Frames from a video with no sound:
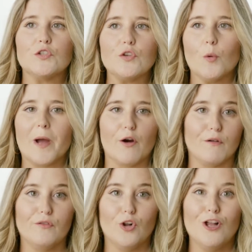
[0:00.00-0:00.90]
so
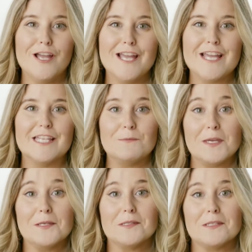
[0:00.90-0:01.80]
powerful is
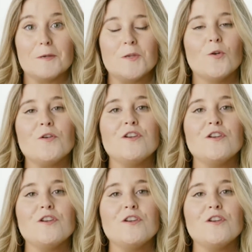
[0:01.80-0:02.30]
because you're